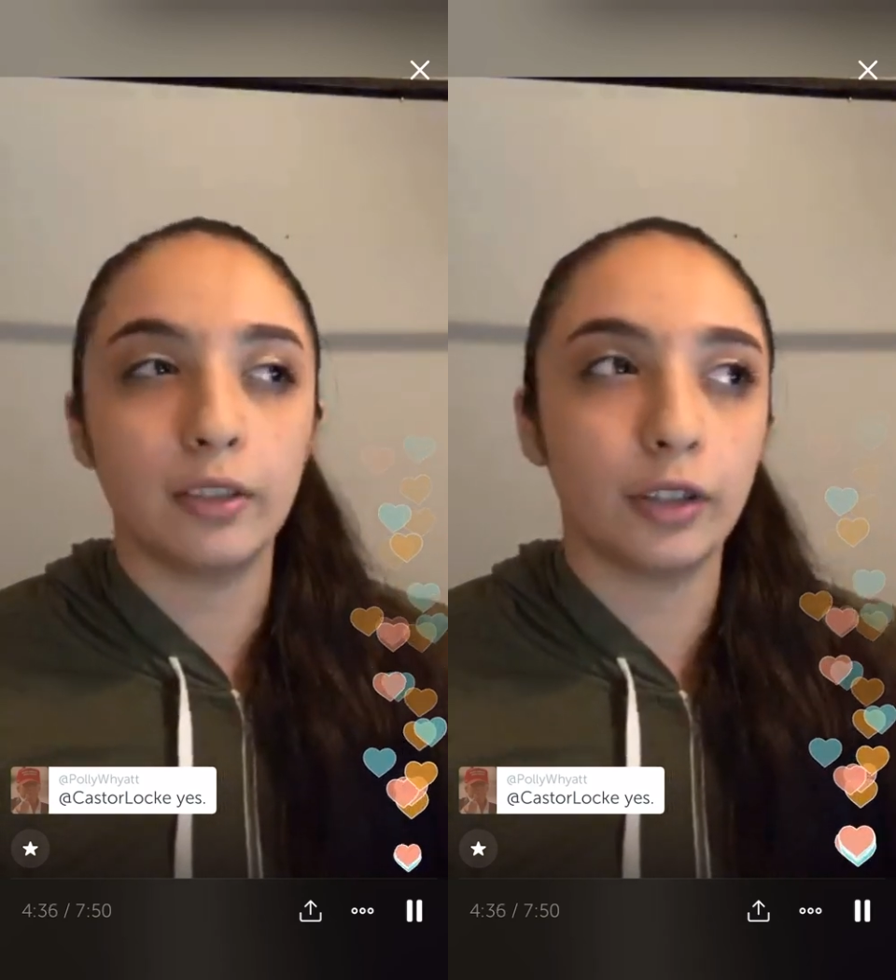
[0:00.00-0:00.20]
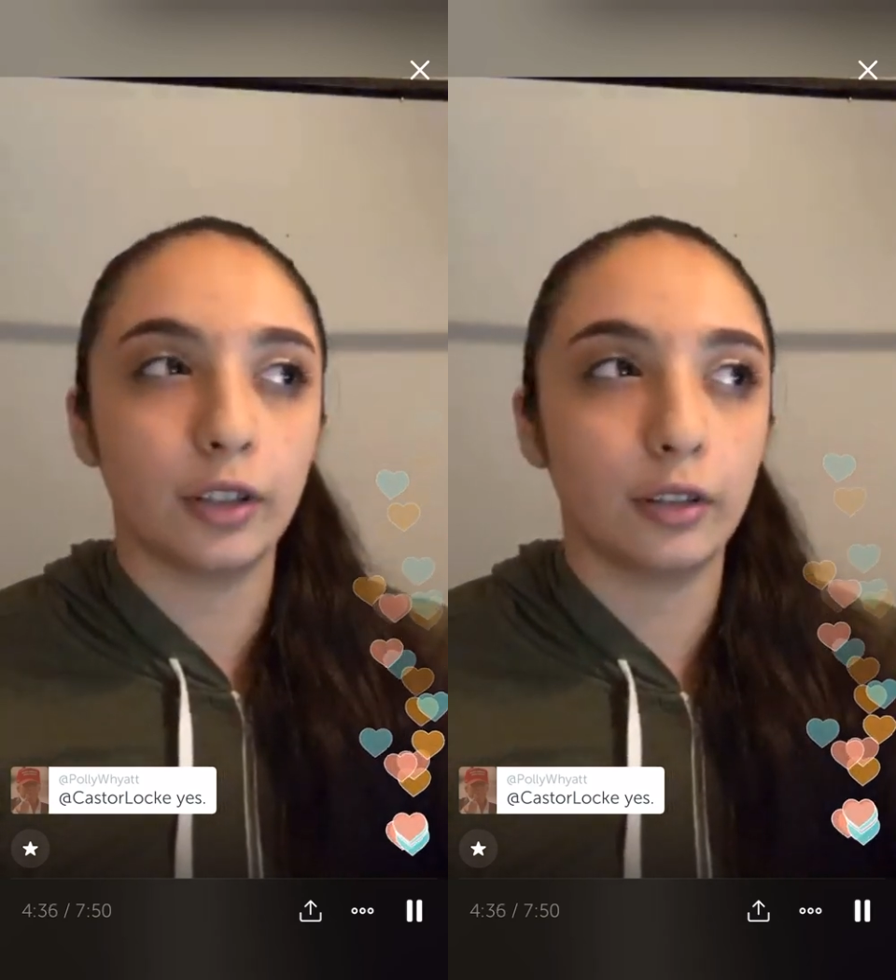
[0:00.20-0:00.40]

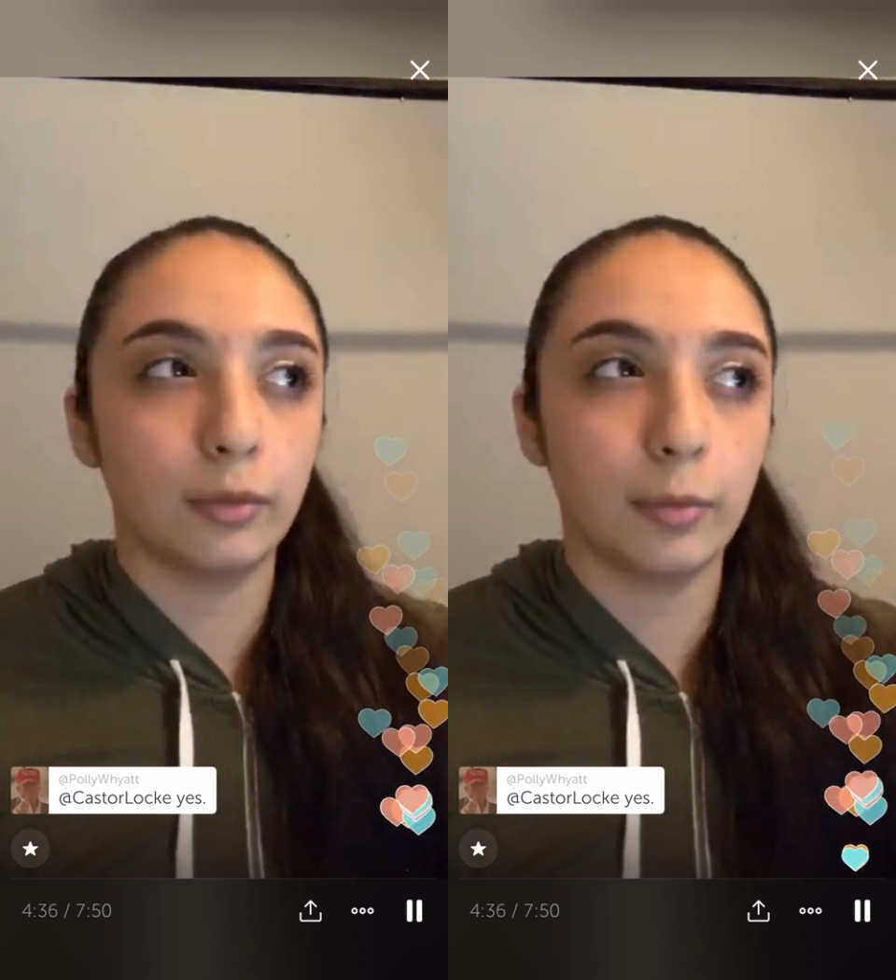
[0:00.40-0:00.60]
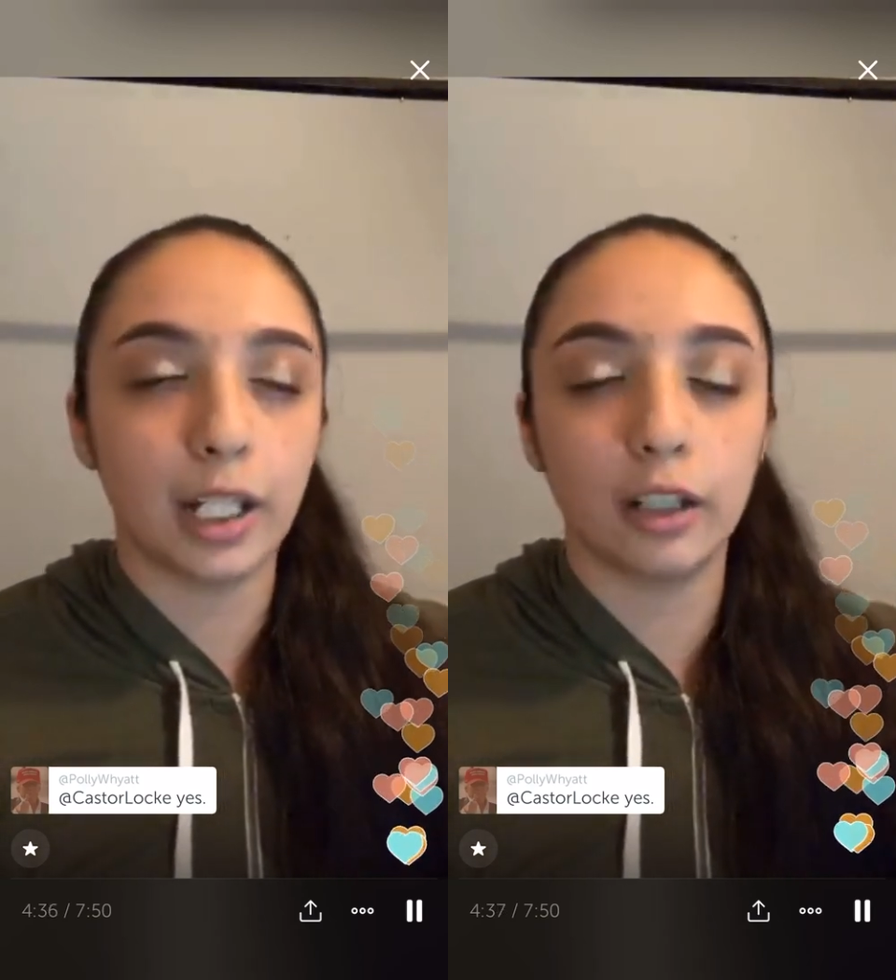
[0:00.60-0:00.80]
for
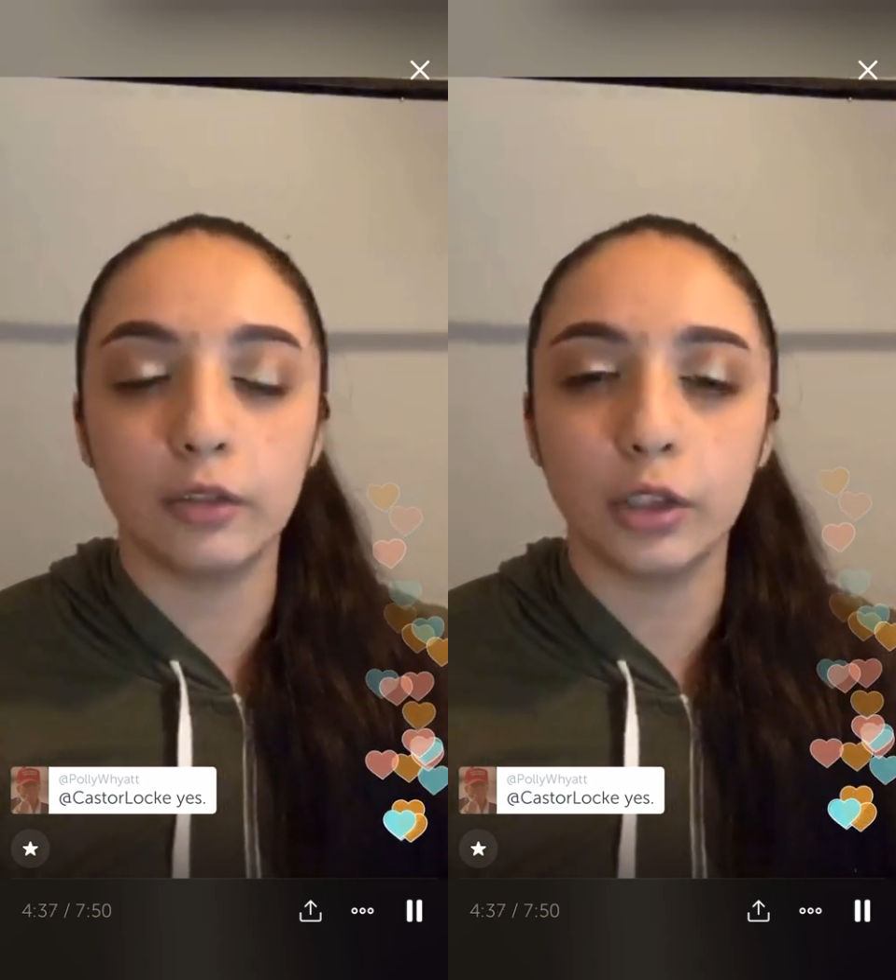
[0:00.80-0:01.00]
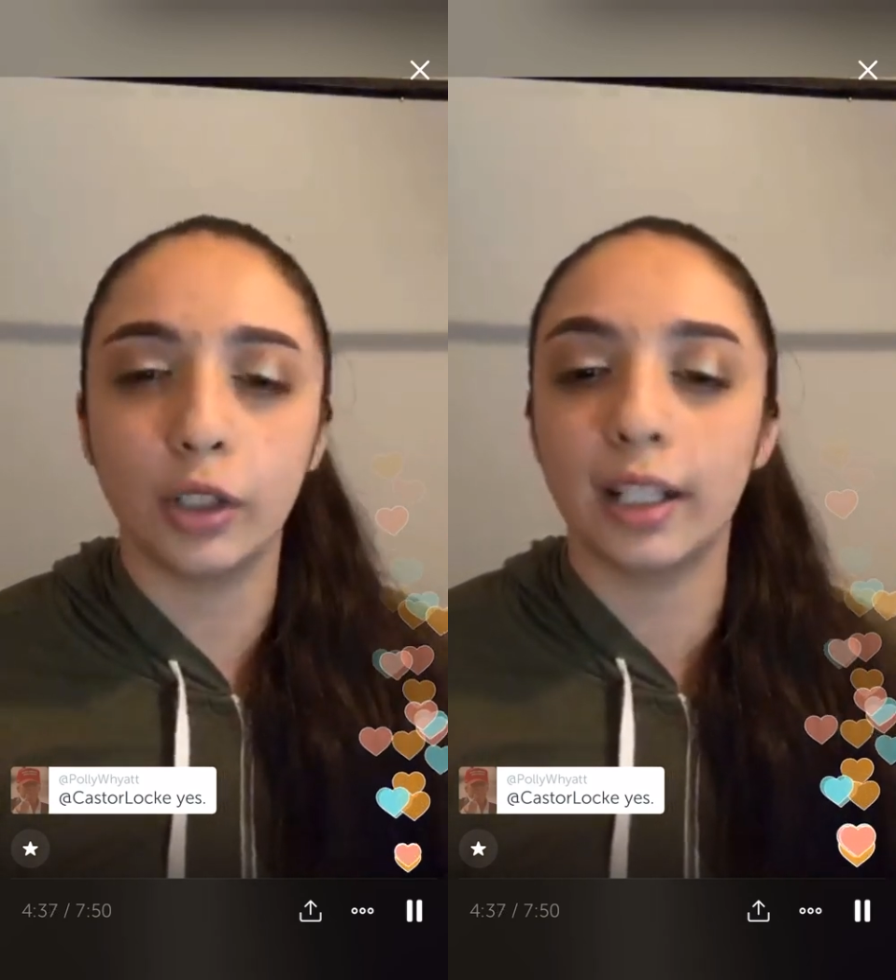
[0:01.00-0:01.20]
mayor
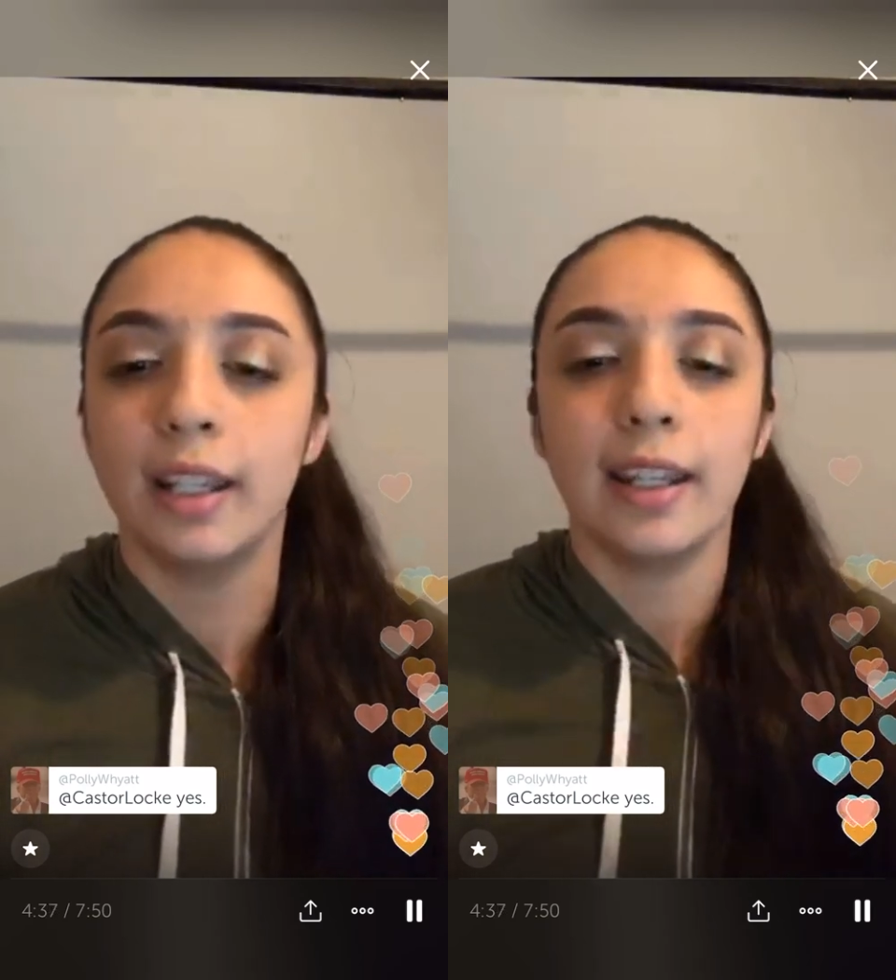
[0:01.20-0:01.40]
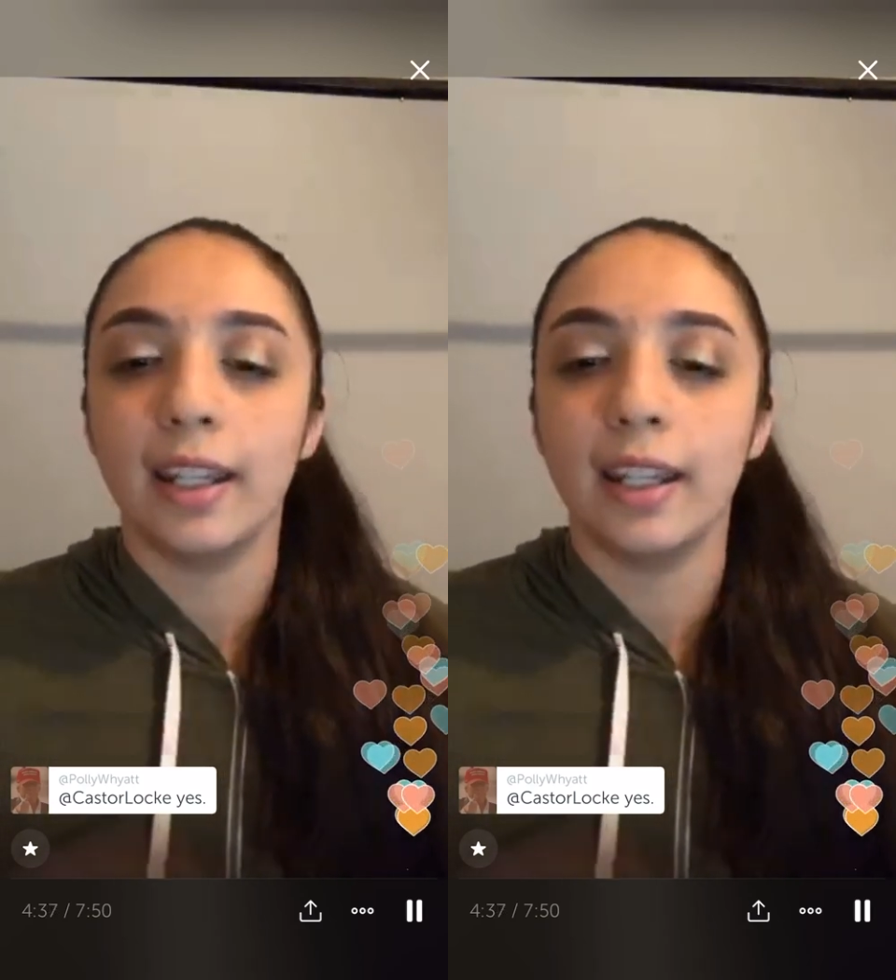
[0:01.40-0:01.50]
of New York,